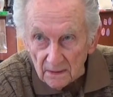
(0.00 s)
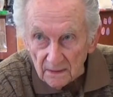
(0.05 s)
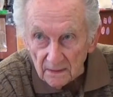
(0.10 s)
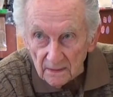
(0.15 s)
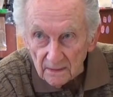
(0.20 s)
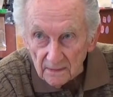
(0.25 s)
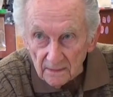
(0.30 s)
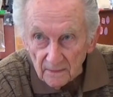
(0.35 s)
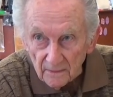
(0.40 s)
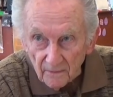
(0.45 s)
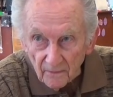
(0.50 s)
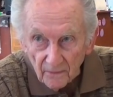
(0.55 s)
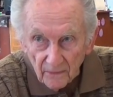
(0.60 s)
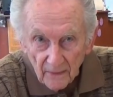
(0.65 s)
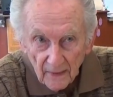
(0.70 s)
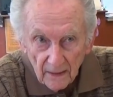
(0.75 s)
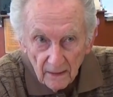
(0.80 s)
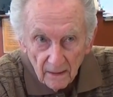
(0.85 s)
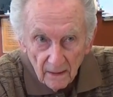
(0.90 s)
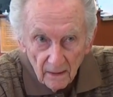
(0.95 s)
Mm, that's
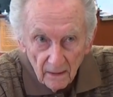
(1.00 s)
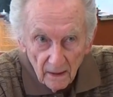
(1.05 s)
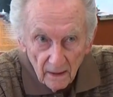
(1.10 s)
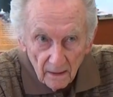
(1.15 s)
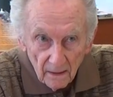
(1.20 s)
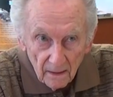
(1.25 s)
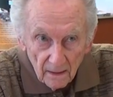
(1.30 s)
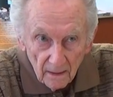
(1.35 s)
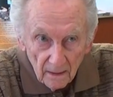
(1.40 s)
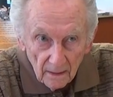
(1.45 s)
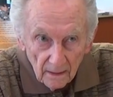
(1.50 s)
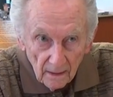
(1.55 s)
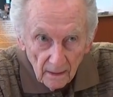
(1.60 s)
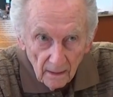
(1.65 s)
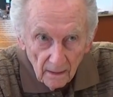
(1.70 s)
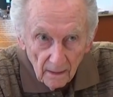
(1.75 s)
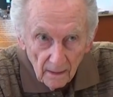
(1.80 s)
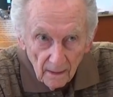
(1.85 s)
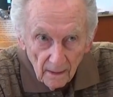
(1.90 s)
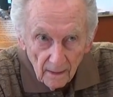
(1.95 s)
crazy. Yeah. We're almost
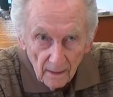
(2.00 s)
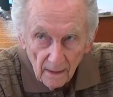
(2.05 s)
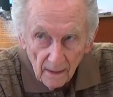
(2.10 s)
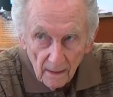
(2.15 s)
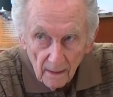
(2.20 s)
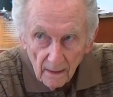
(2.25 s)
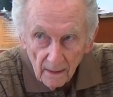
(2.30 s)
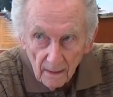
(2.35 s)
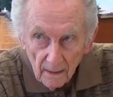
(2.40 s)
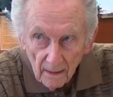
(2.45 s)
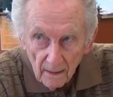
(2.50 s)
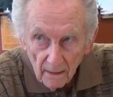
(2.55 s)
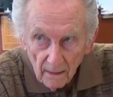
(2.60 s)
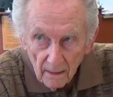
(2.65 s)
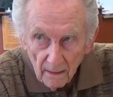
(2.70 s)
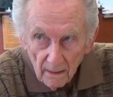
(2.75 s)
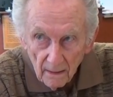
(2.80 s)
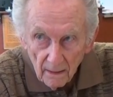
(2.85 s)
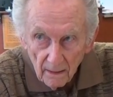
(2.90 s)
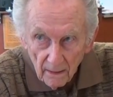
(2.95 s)
at that age, and
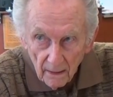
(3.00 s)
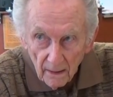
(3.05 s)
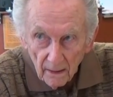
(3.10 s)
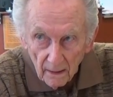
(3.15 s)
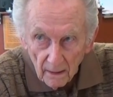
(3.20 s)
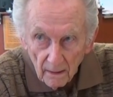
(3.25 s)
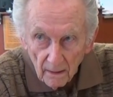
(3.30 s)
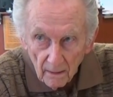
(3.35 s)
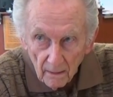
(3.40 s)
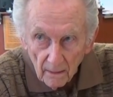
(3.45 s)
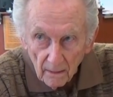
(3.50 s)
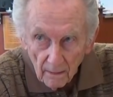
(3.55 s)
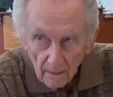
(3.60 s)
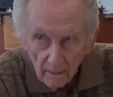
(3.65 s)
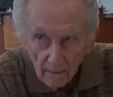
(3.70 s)
yeah. we're yeah. nowhere